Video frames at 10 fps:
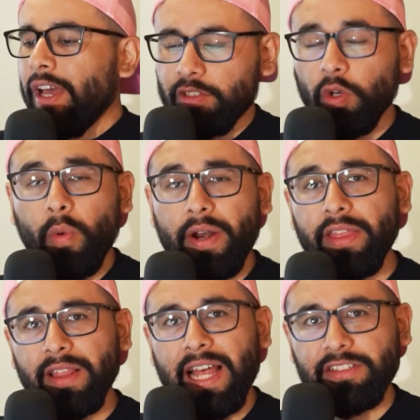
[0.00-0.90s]
So what
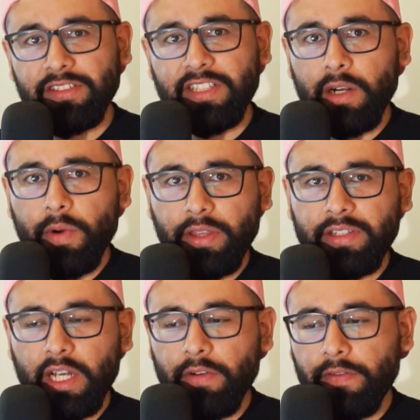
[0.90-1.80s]
are the lessons that I want
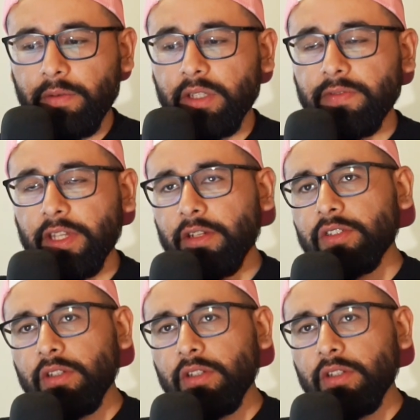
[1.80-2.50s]
to take away from this video?